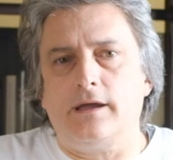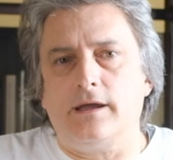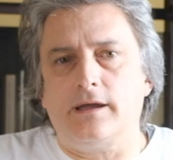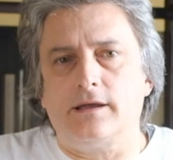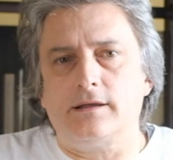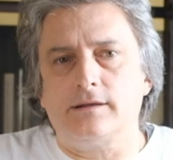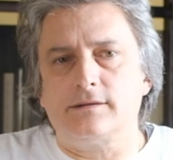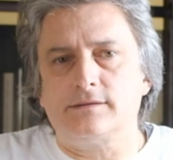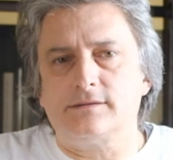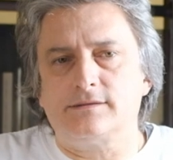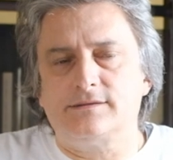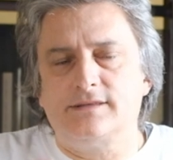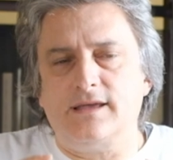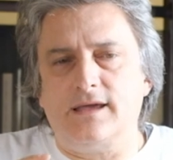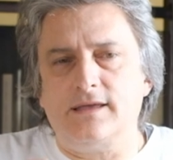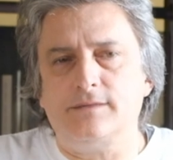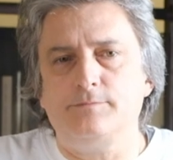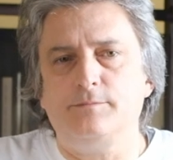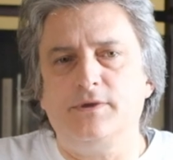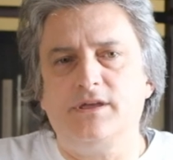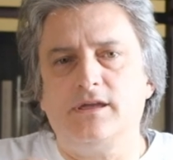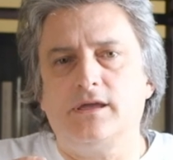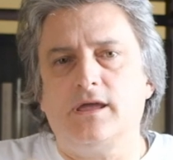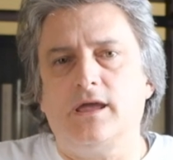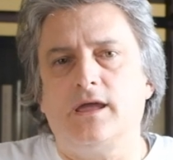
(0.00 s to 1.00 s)
and that
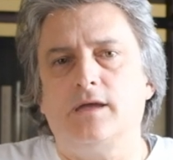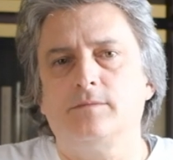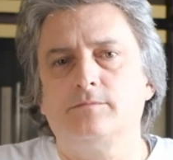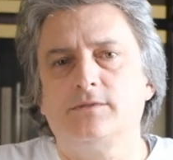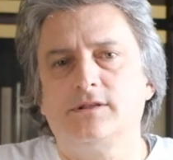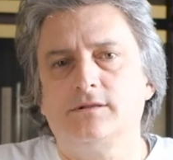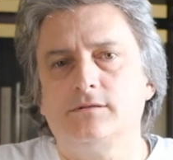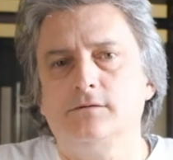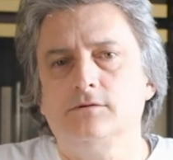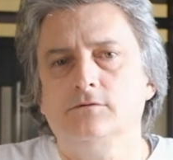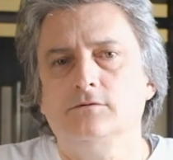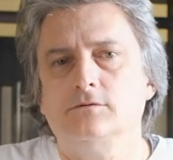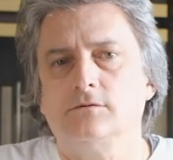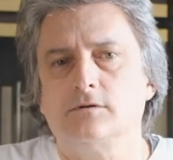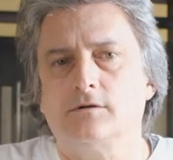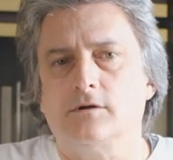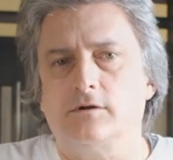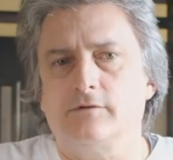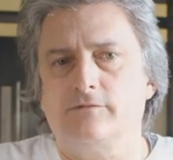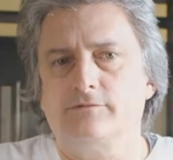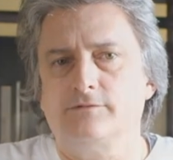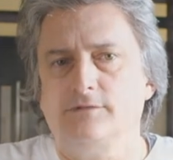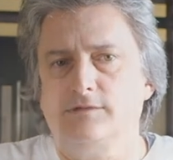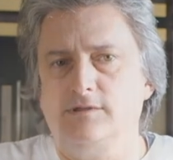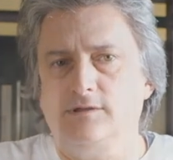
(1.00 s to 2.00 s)
became the look
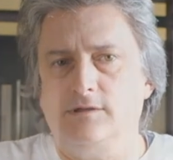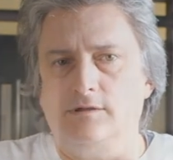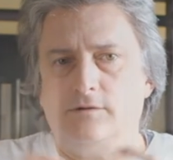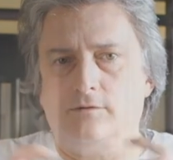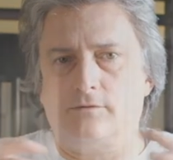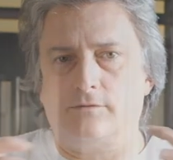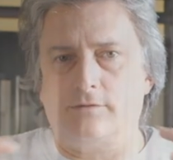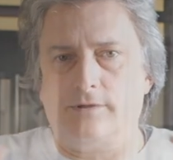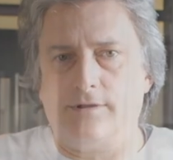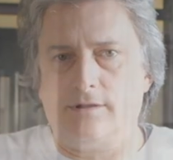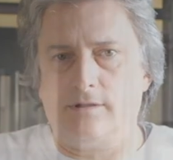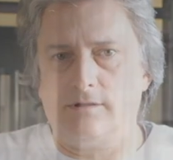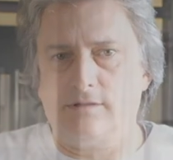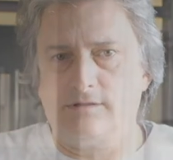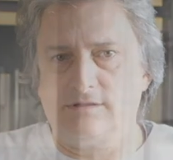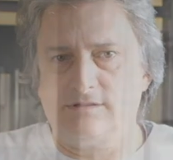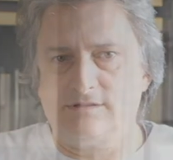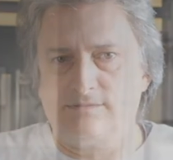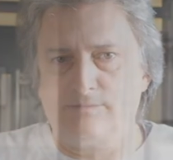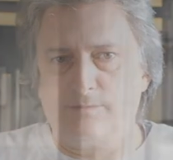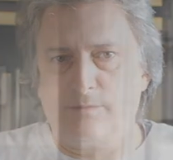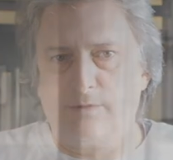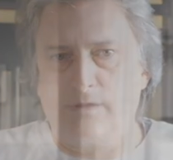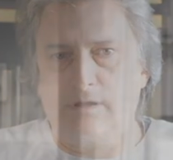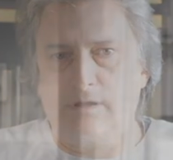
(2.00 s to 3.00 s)
of neorealism,